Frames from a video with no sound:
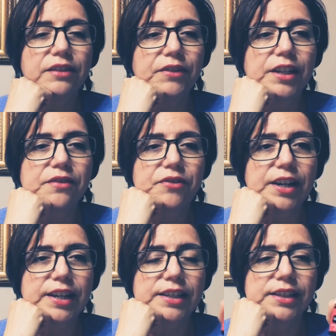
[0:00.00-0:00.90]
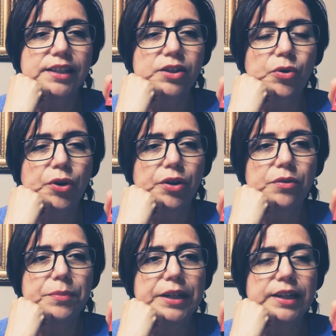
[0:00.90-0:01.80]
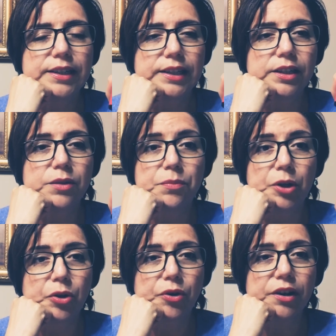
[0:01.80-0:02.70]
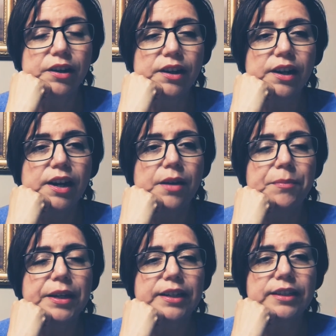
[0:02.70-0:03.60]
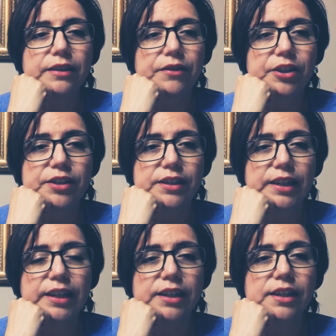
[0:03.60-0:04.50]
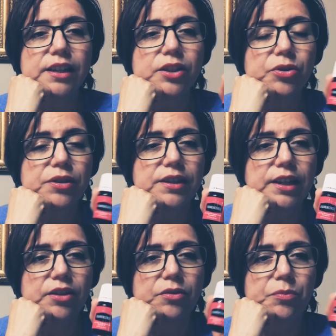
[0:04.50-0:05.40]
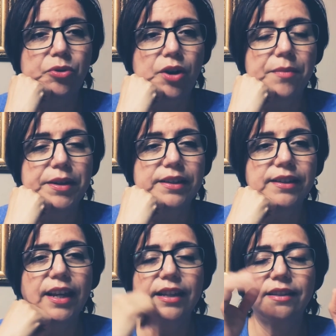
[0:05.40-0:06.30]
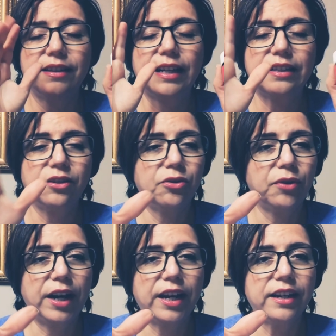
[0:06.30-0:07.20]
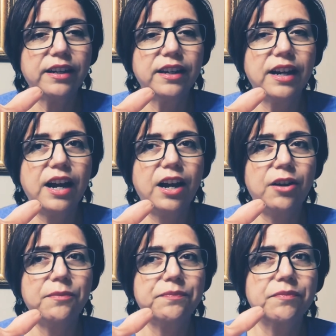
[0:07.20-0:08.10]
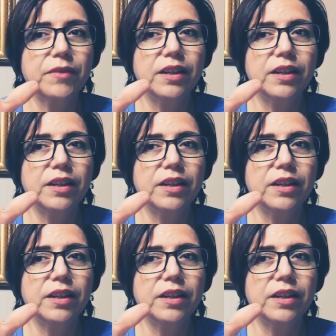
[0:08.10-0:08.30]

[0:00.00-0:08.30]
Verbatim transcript: Living frankincense oil because it's pure, because of their seed to seal promise. It's it's a great um,